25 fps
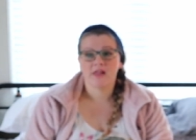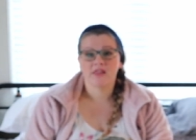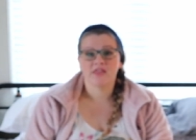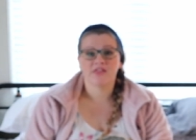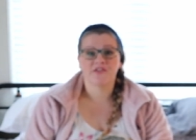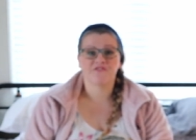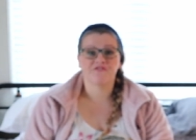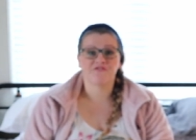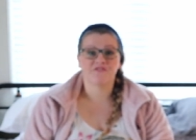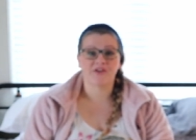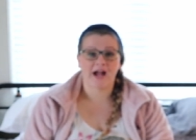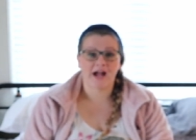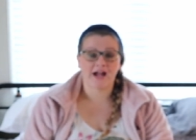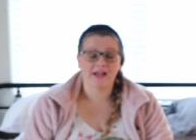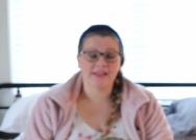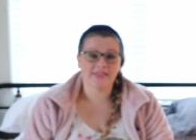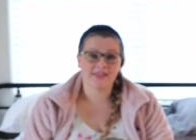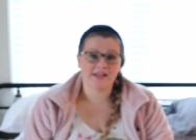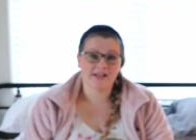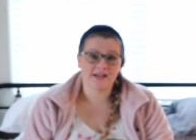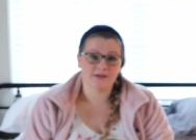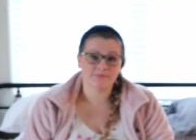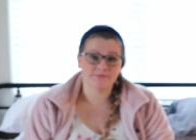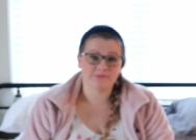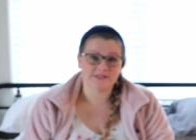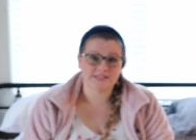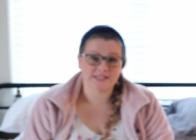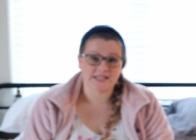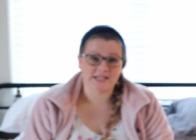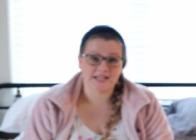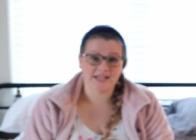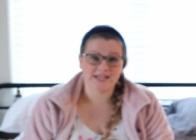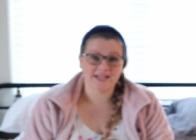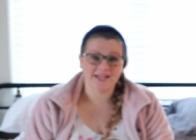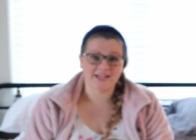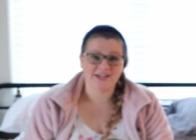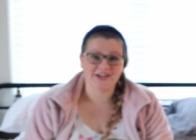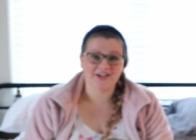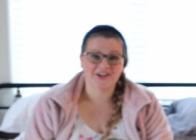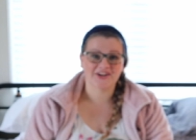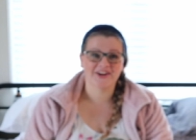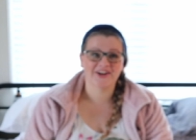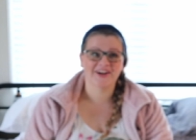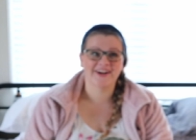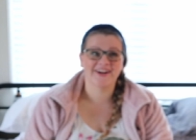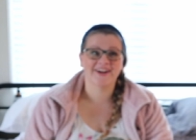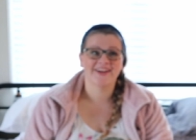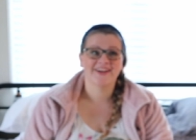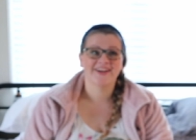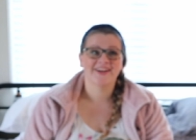The fact that I'm sitting
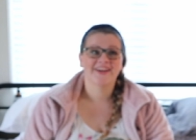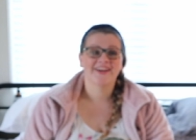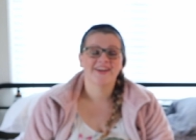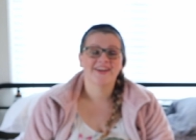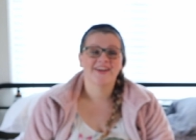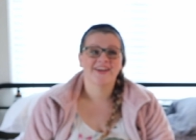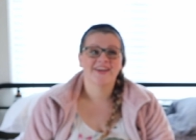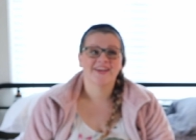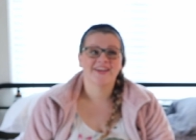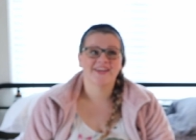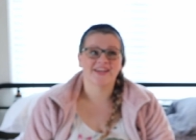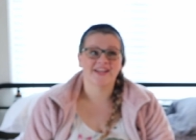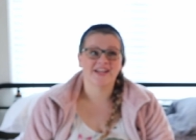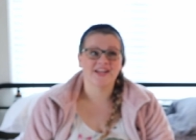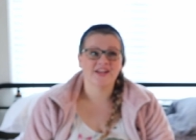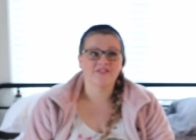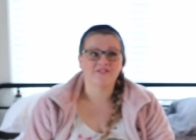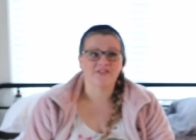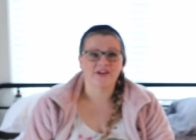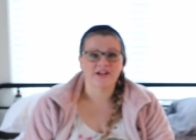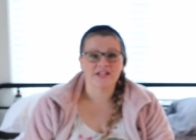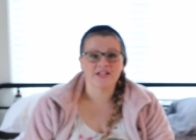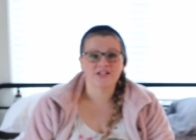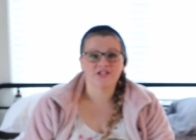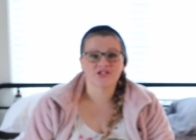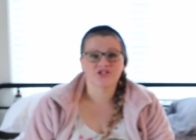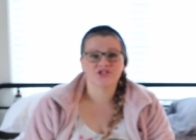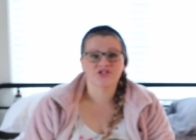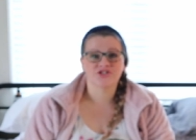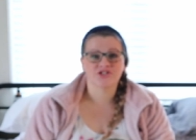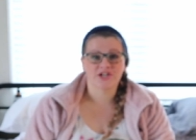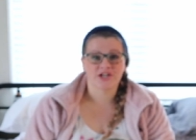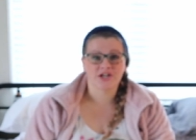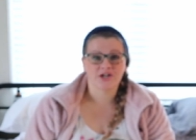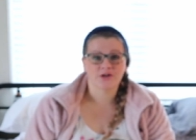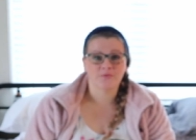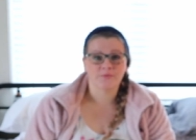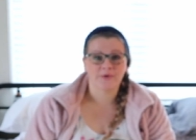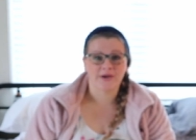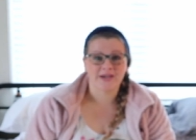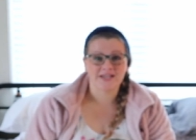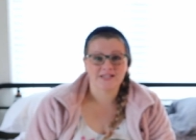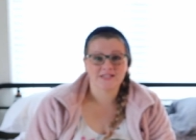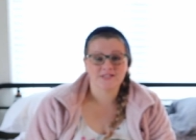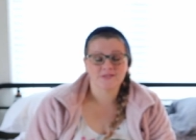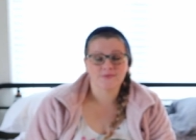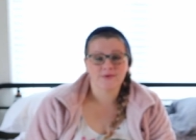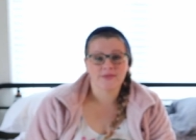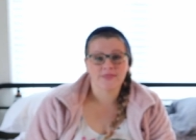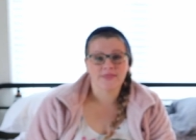here getting ready to share
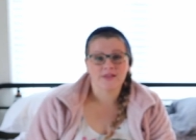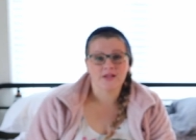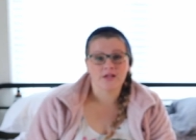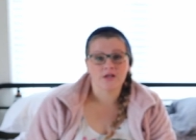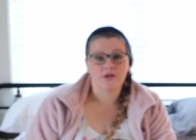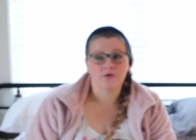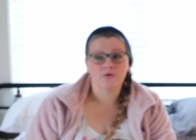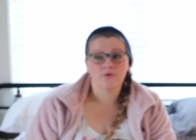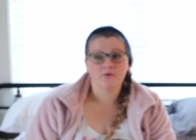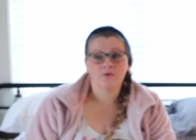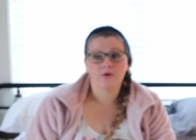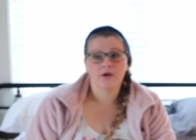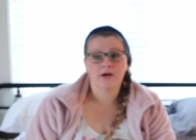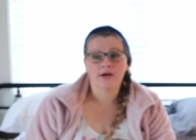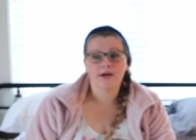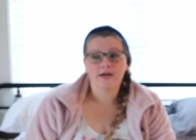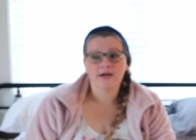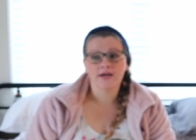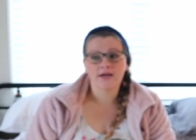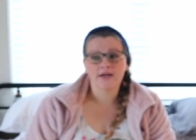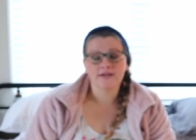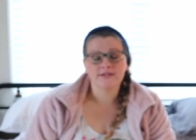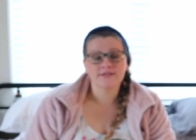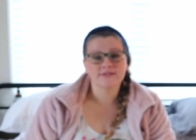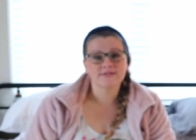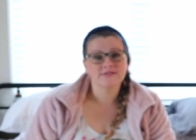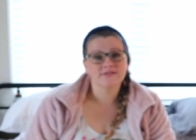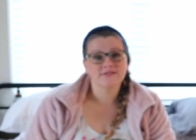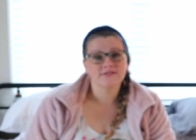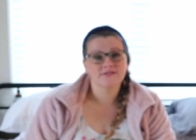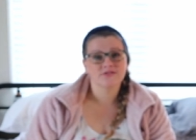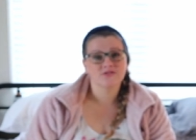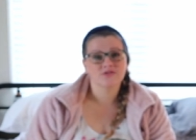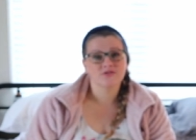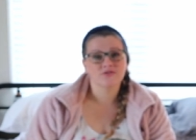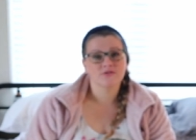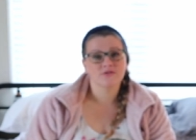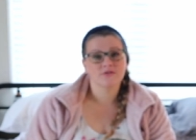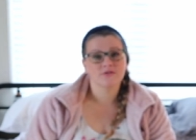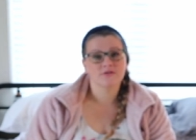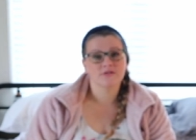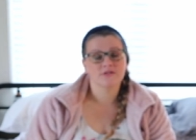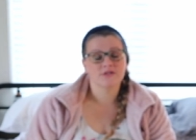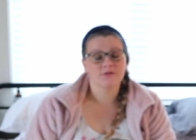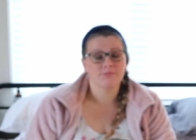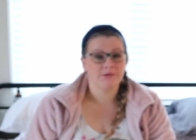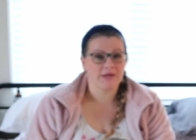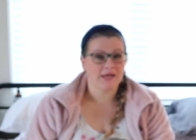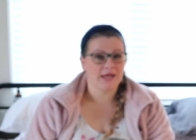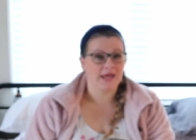ways with you guys
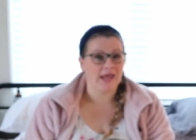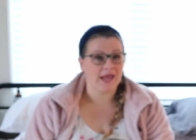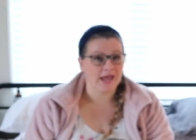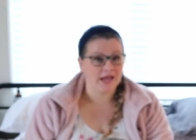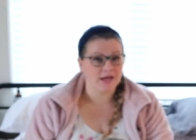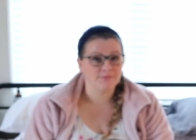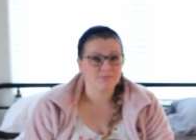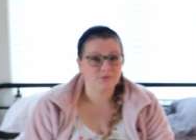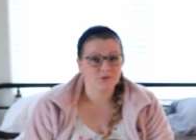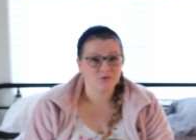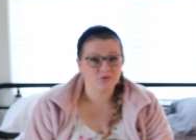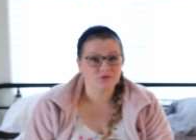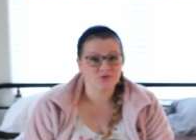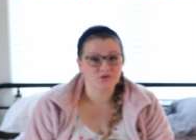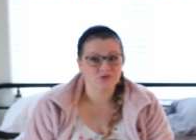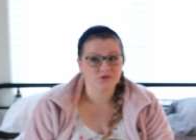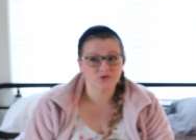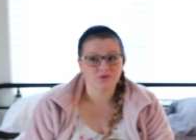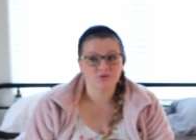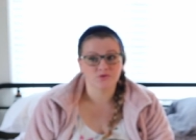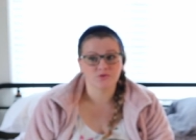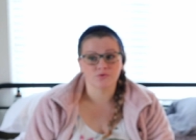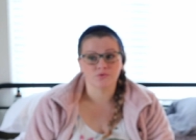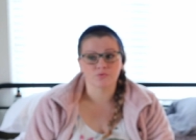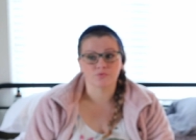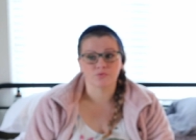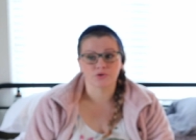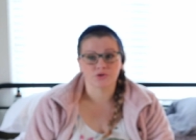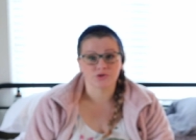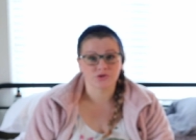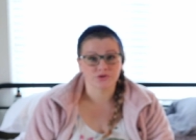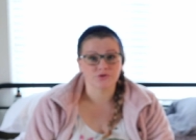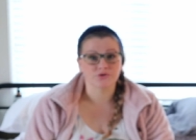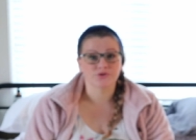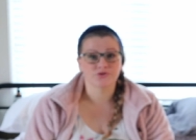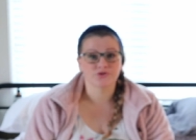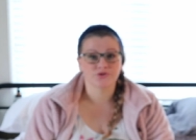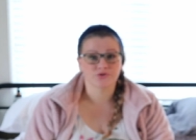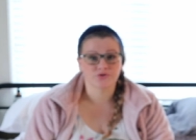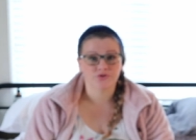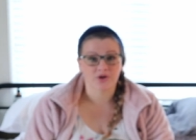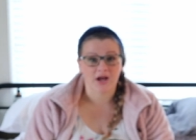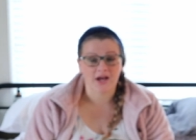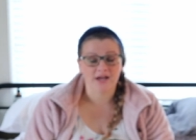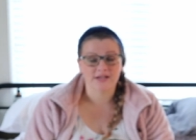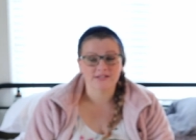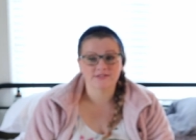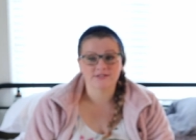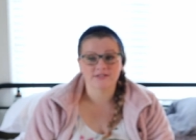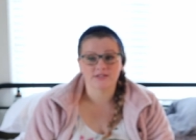to be able to reduce
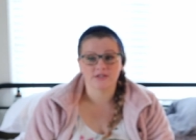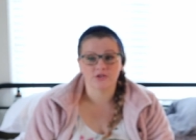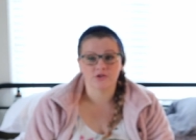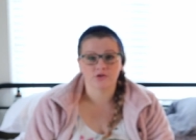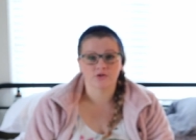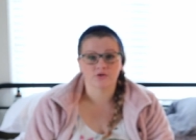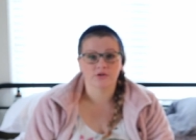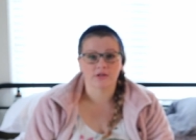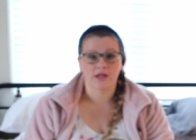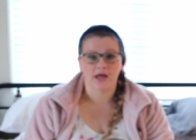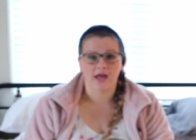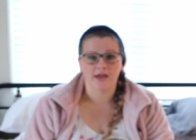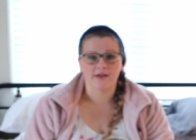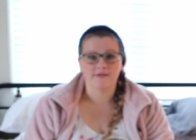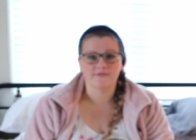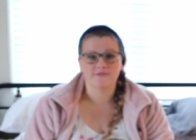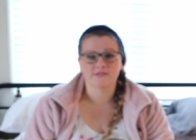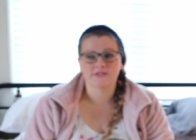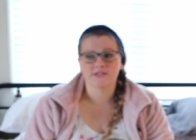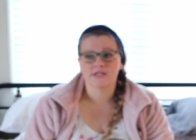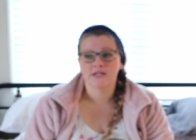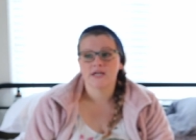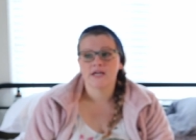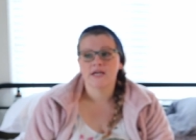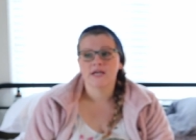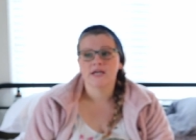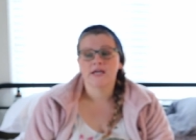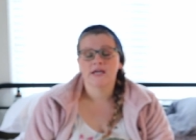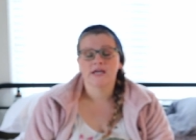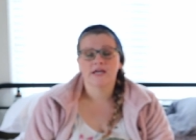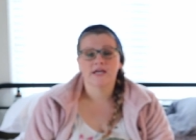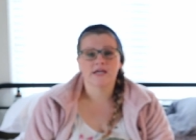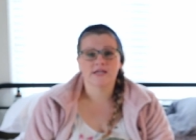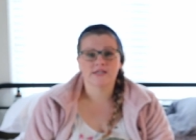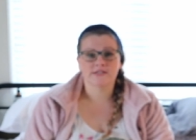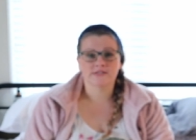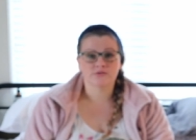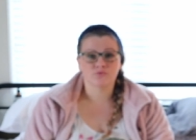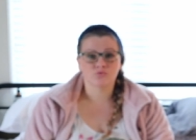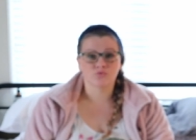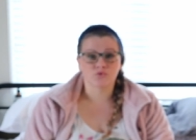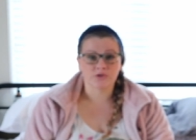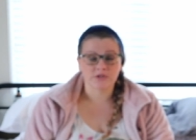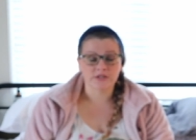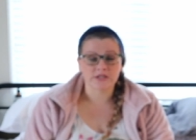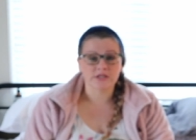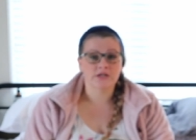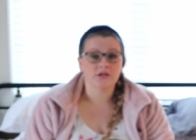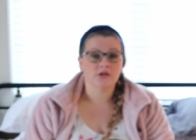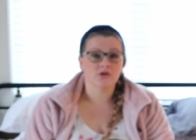stress in your lives is
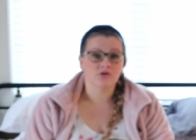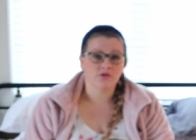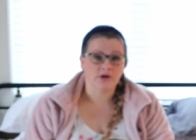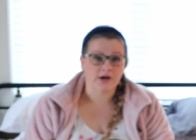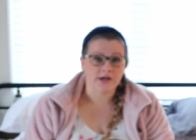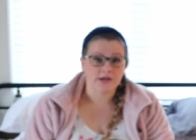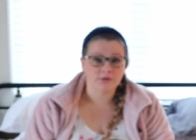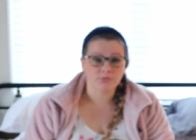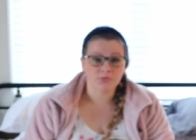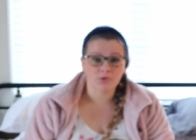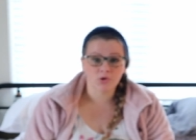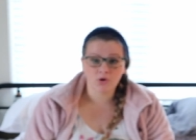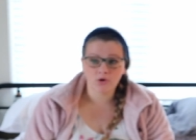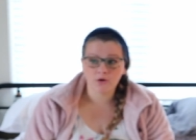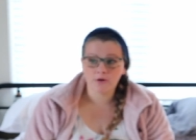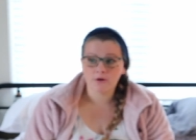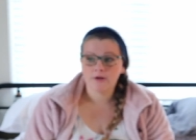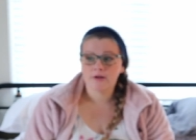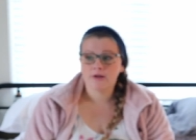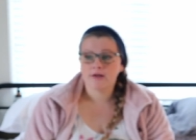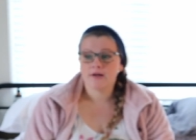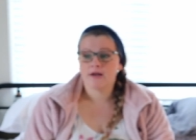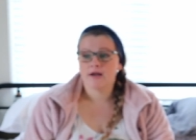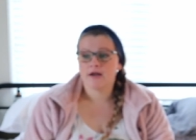really incredible.